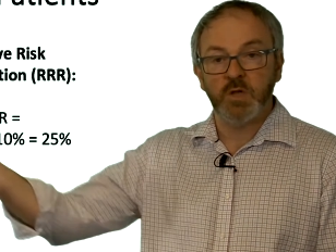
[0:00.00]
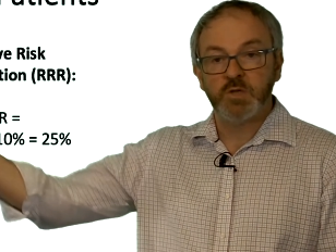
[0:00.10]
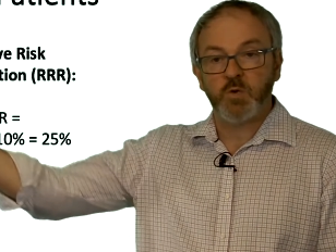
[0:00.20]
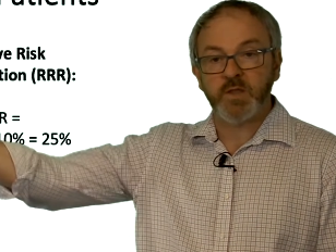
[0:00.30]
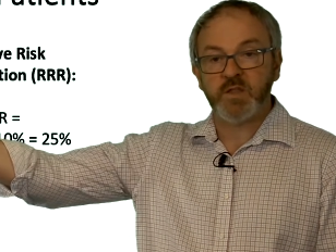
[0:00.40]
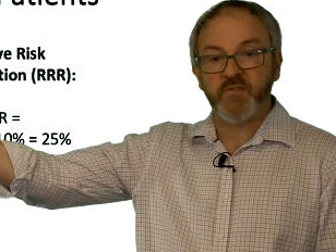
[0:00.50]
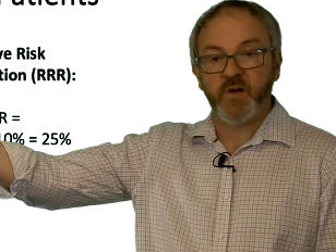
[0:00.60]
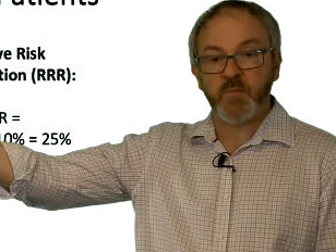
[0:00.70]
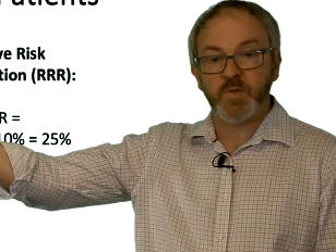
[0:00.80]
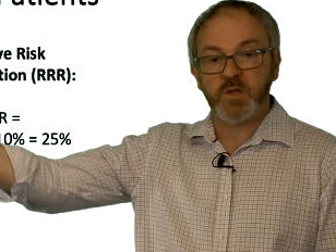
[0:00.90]

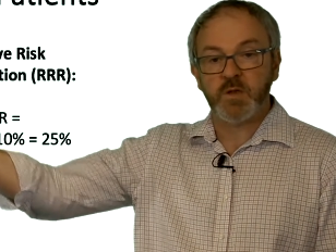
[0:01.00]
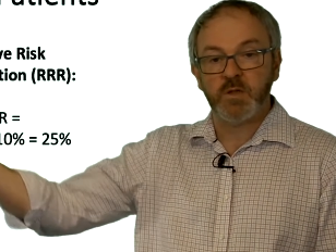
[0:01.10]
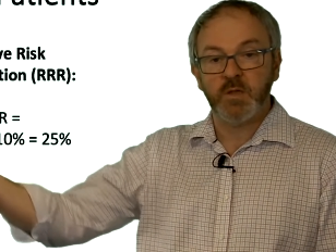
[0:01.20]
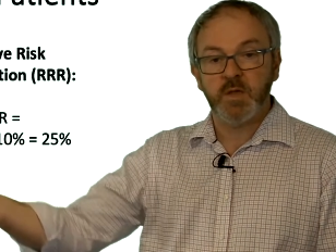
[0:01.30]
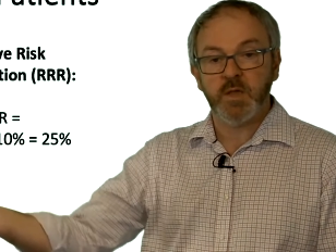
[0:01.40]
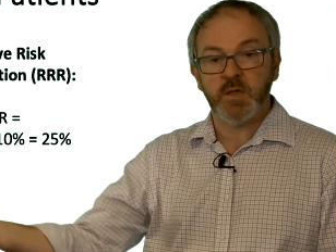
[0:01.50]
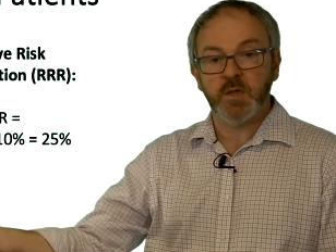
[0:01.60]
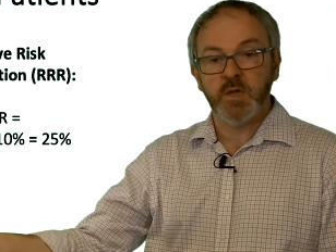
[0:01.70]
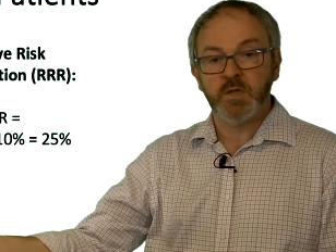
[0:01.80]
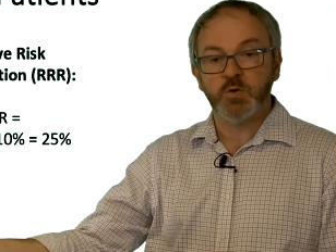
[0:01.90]
25% here,
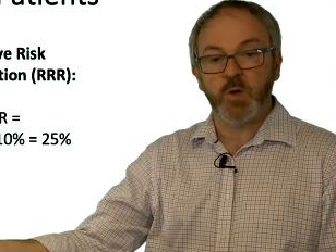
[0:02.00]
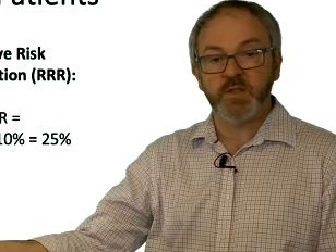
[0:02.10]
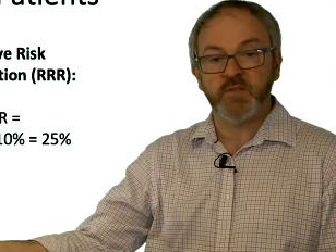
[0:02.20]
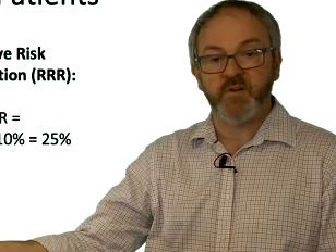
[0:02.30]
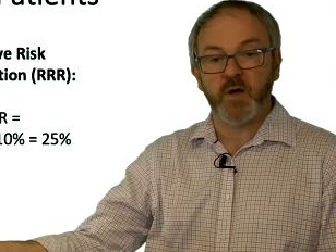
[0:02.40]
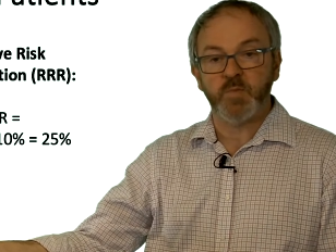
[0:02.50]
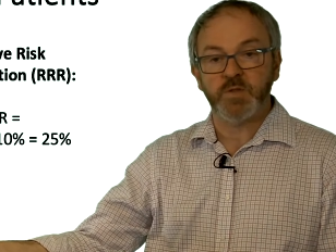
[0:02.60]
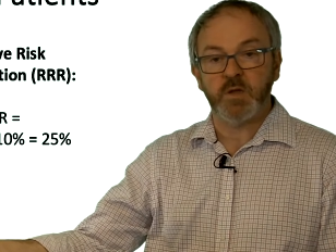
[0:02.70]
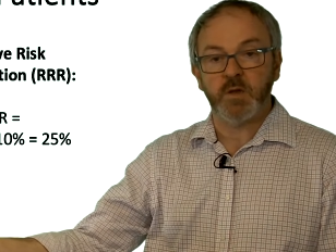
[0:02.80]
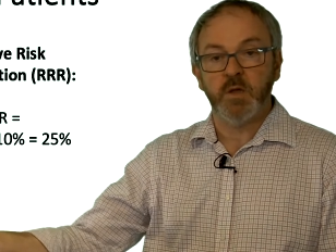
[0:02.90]
25%.